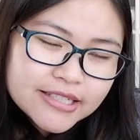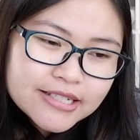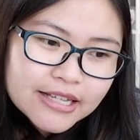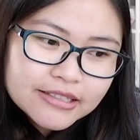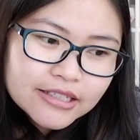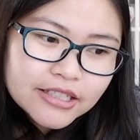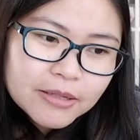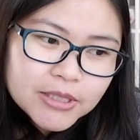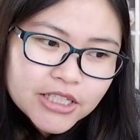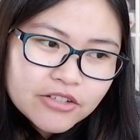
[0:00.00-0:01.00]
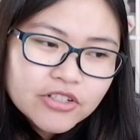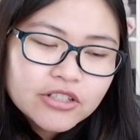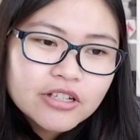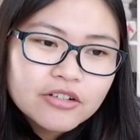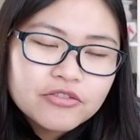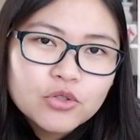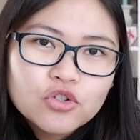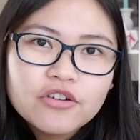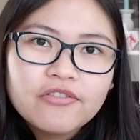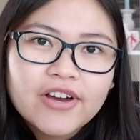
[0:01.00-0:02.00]
is that they believe that the
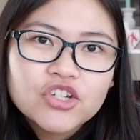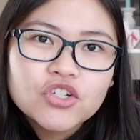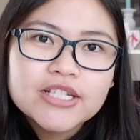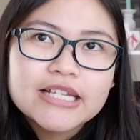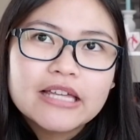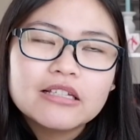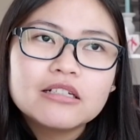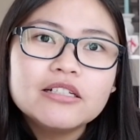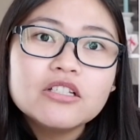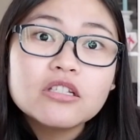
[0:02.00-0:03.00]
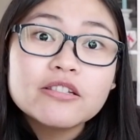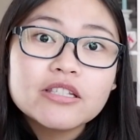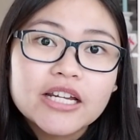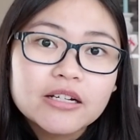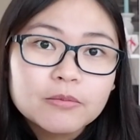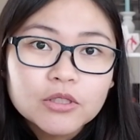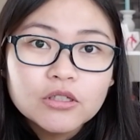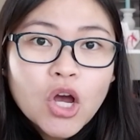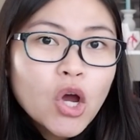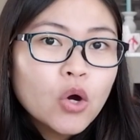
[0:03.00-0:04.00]
future of fashion is ethical and
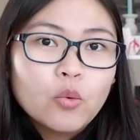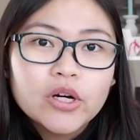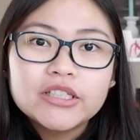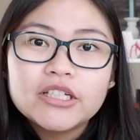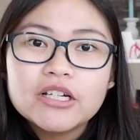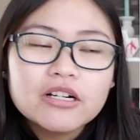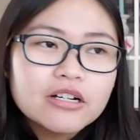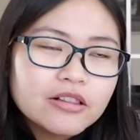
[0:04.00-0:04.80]
sustainable, while the